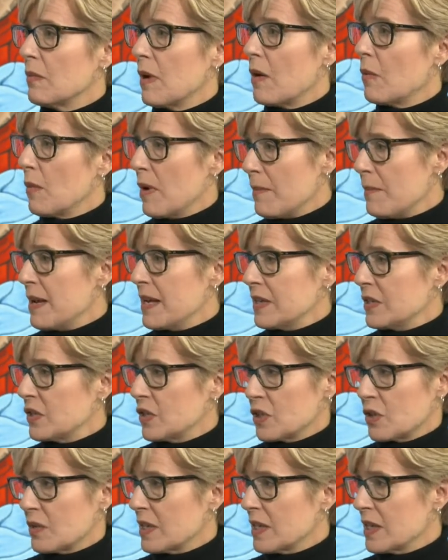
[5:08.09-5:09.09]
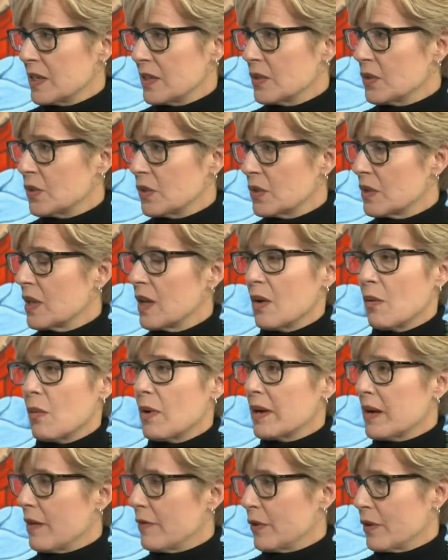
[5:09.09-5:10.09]
a web-based series, sure,
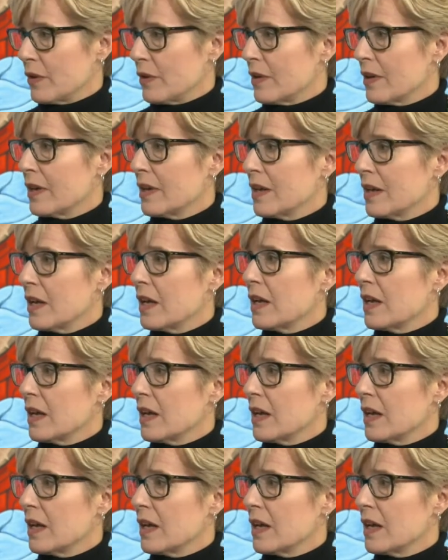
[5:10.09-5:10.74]
whatever? Yeah, yeah,